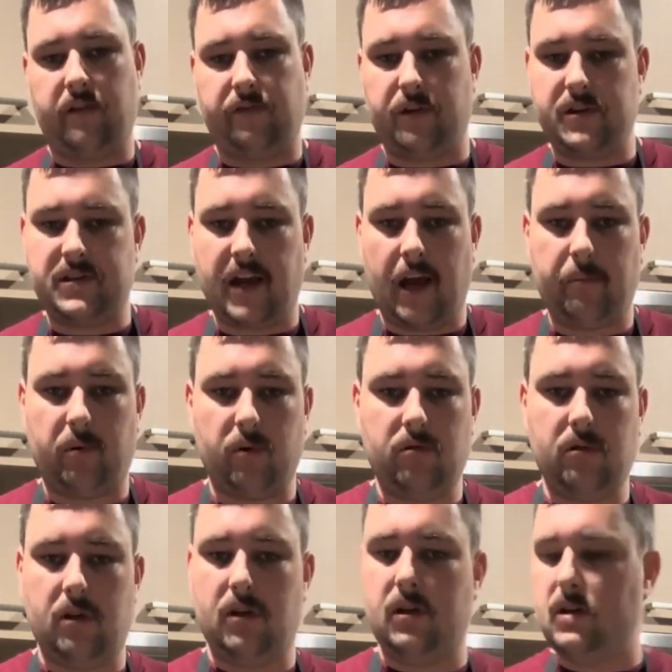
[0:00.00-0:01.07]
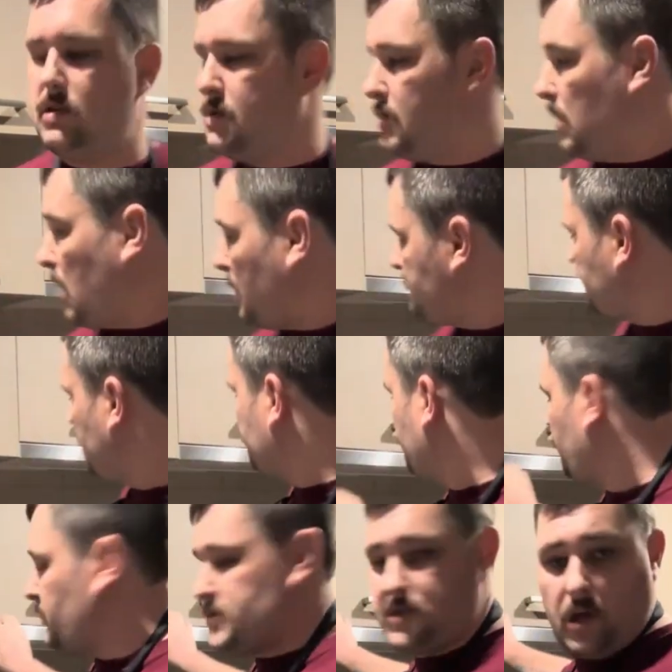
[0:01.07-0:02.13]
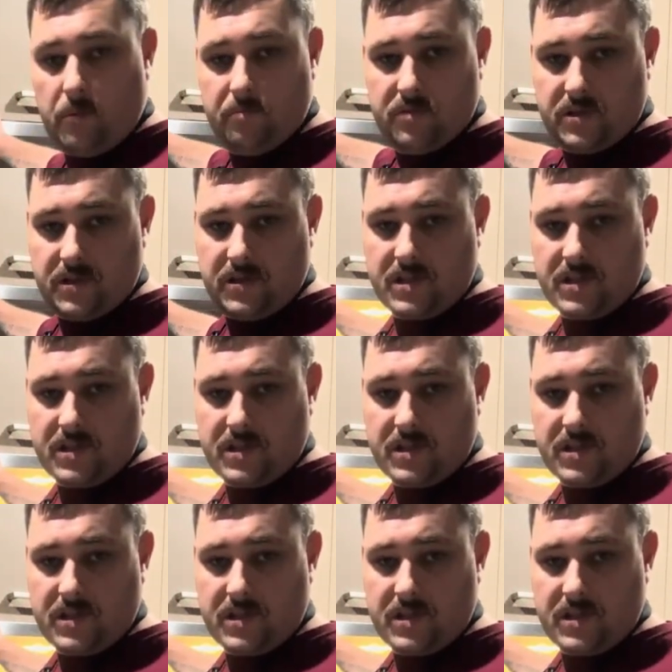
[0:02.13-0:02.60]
for example, I'm just going to turn this on because